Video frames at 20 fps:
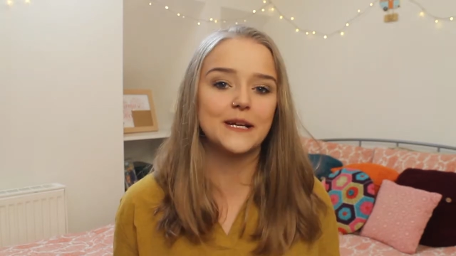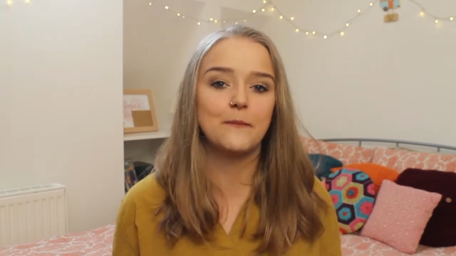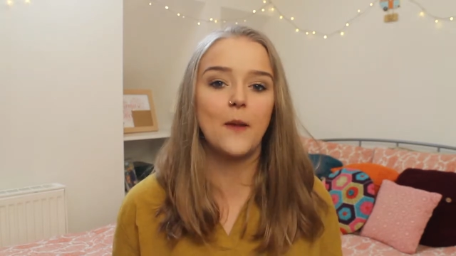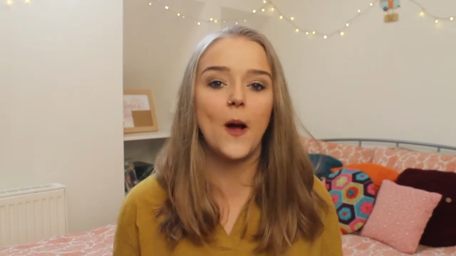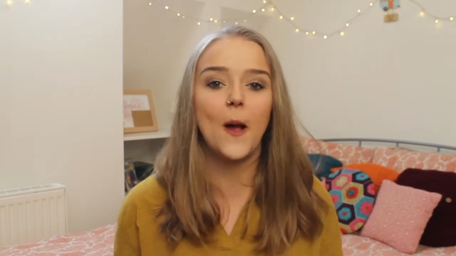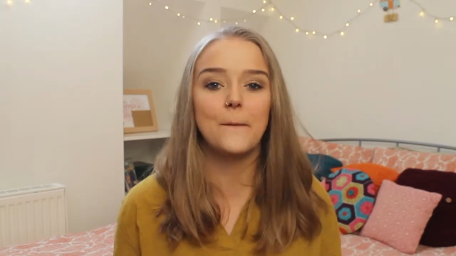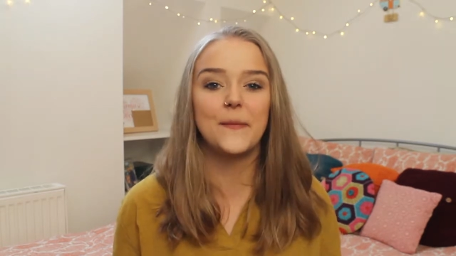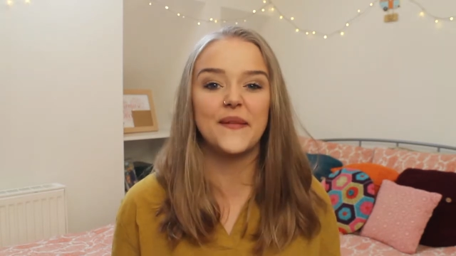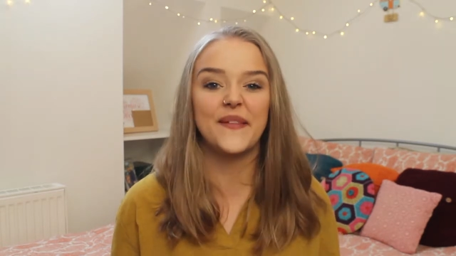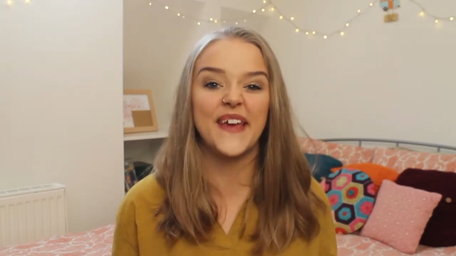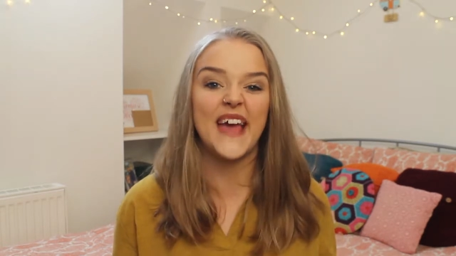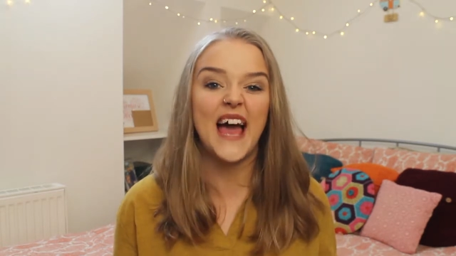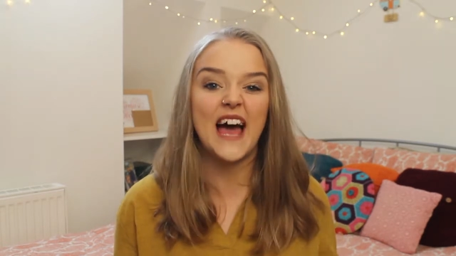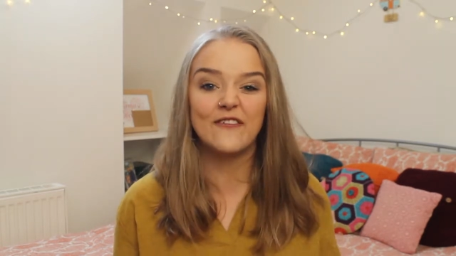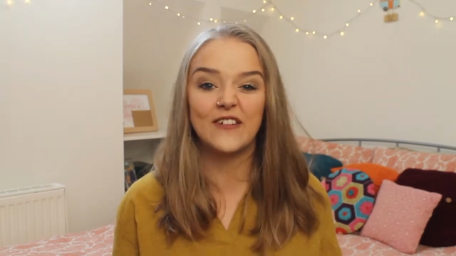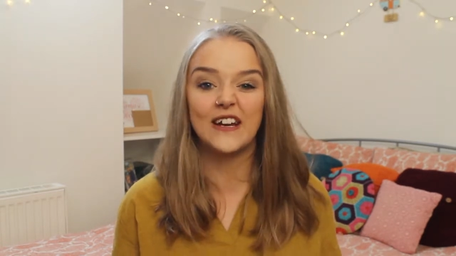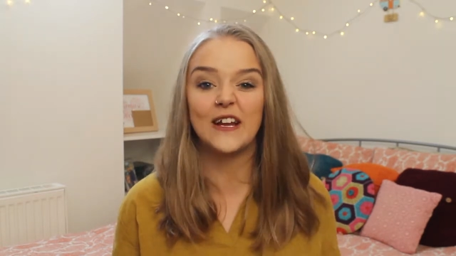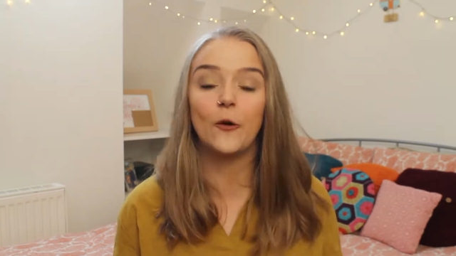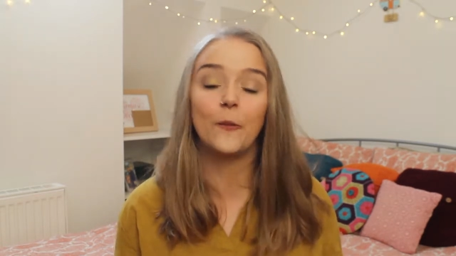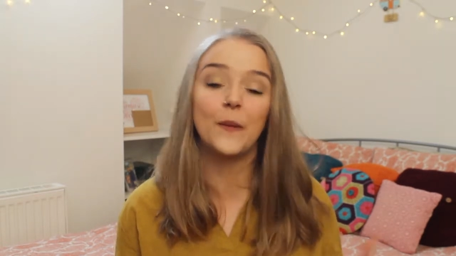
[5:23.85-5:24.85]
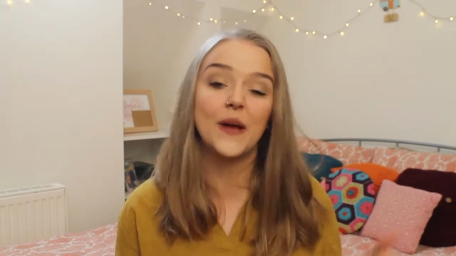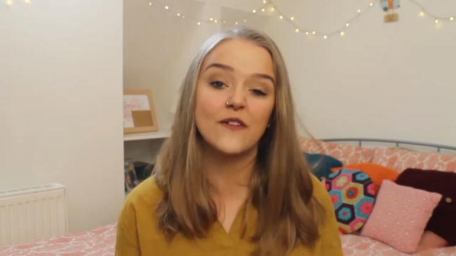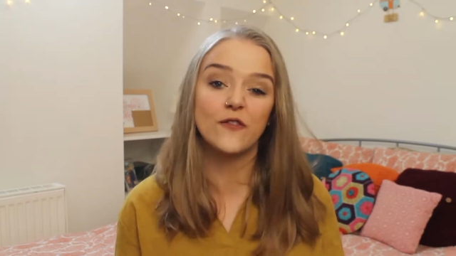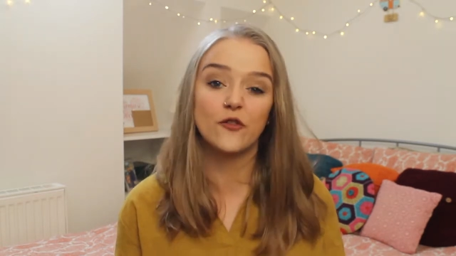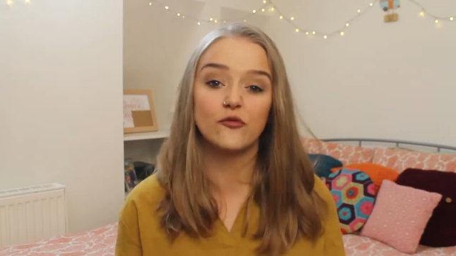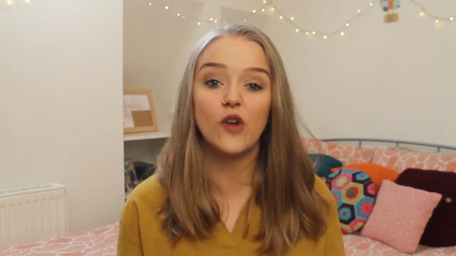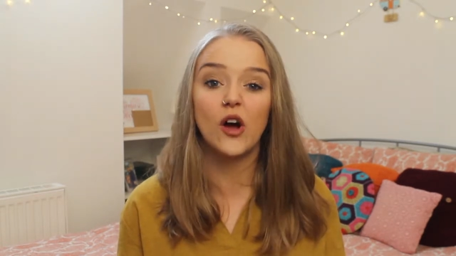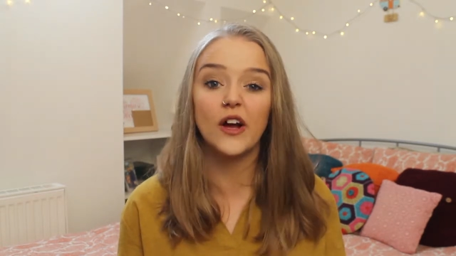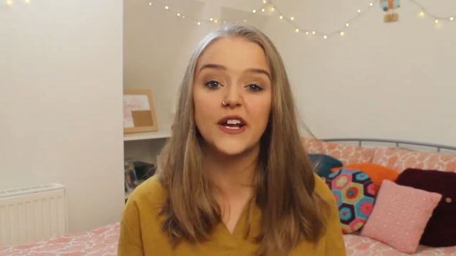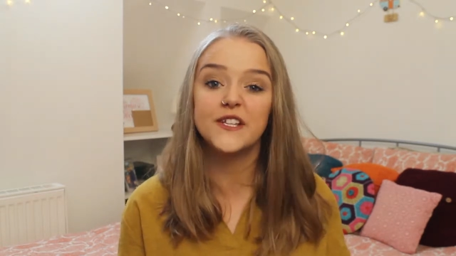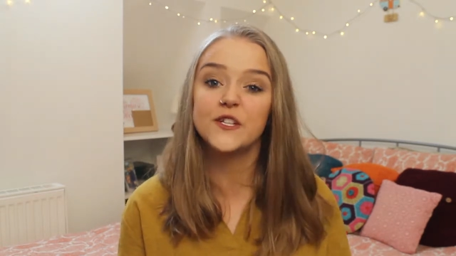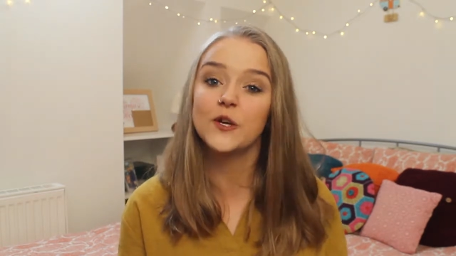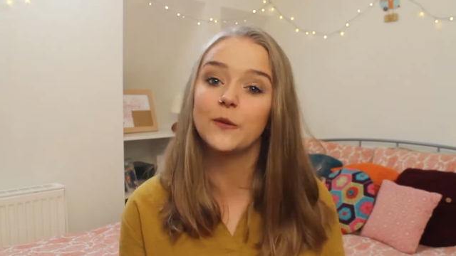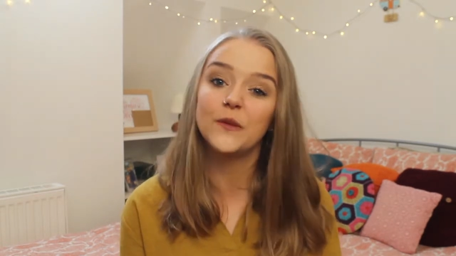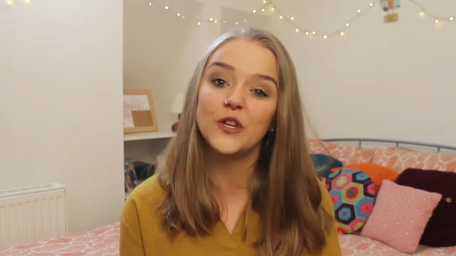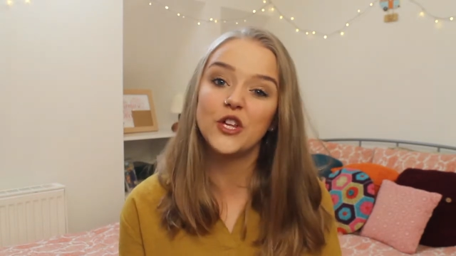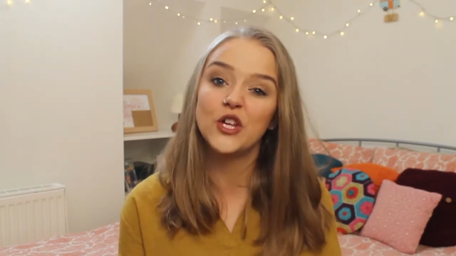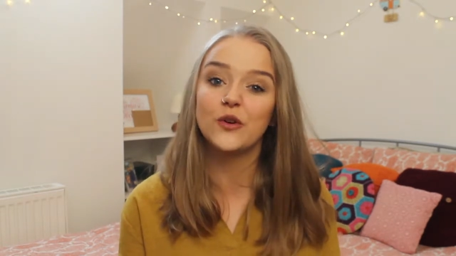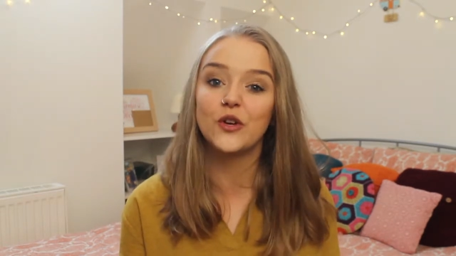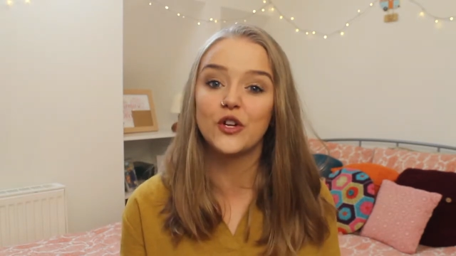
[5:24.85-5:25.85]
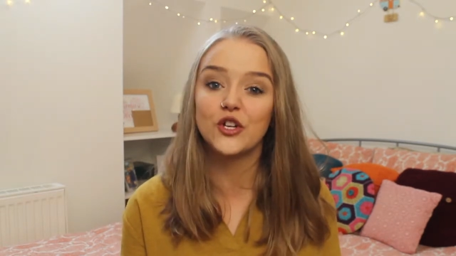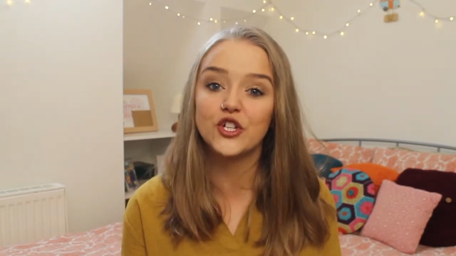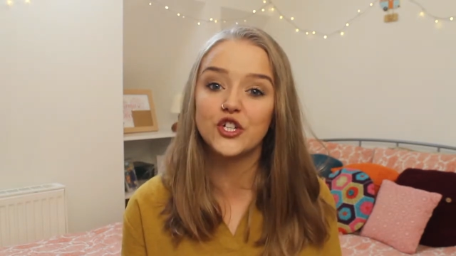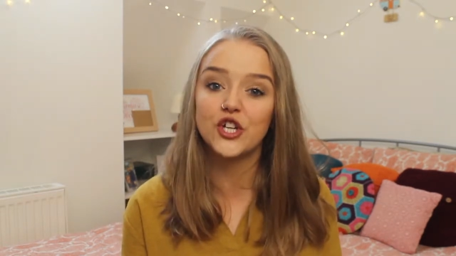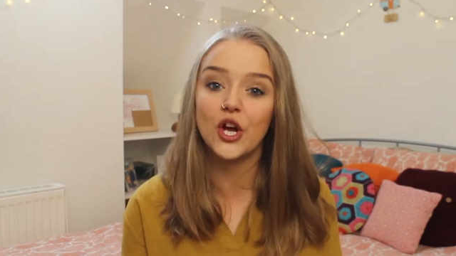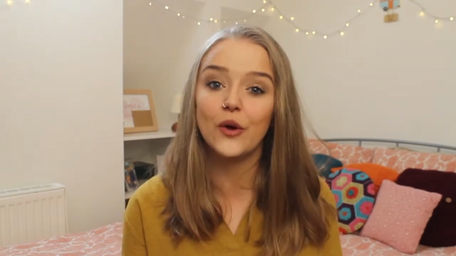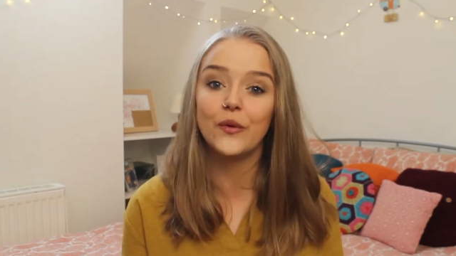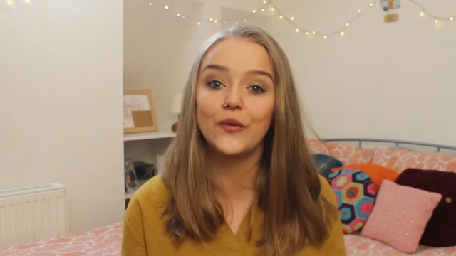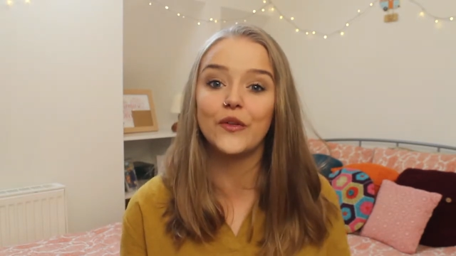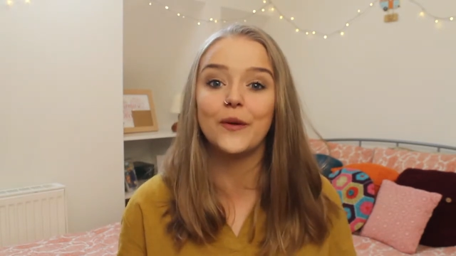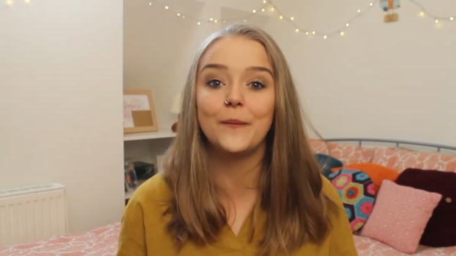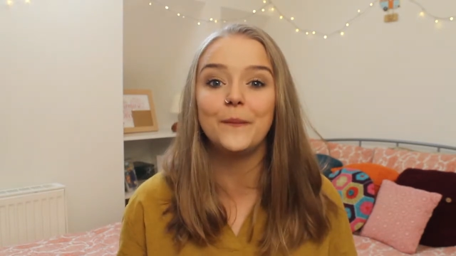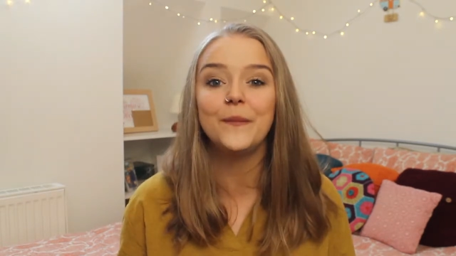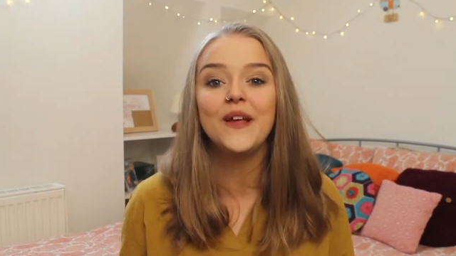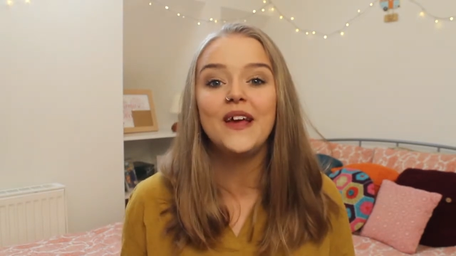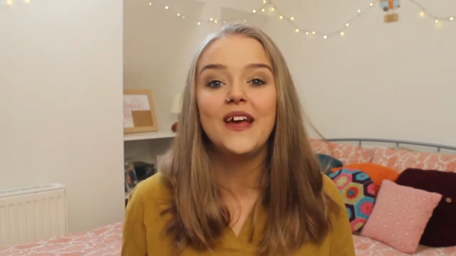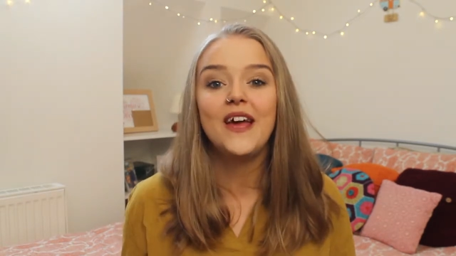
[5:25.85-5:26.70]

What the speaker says: it might be that you have a little bit of a write-up that you can show them,